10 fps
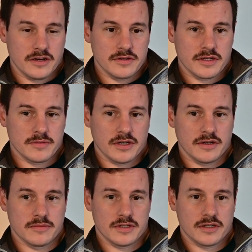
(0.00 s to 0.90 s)

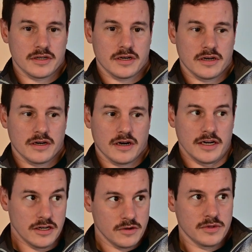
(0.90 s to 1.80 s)
sometimes I
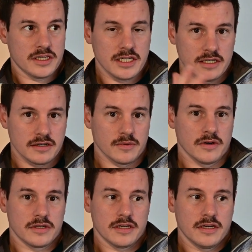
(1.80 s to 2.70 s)
know the scene I
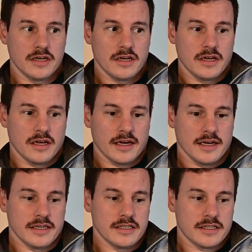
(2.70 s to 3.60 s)
want,
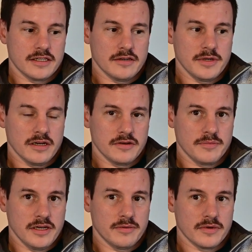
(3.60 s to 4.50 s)
and there'll be a load of
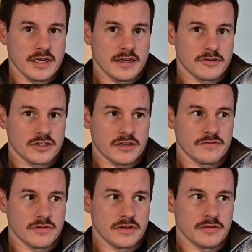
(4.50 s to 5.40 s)
people there, and I'll try and
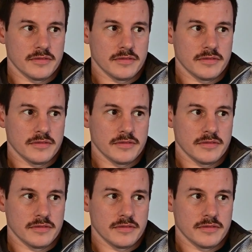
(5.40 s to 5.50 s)
avoid them.